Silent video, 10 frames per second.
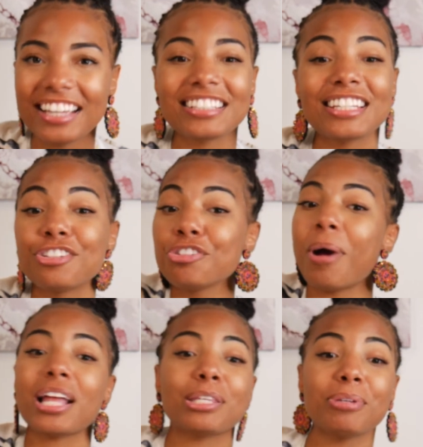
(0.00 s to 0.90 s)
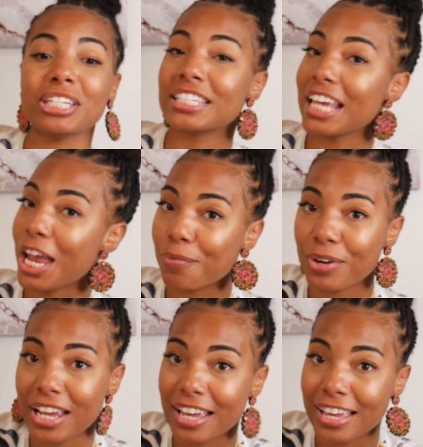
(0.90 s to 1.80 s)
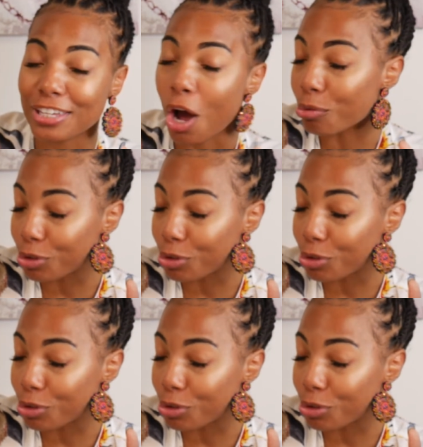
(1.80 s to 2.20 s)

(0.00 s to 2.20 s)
Since you about to be sharing your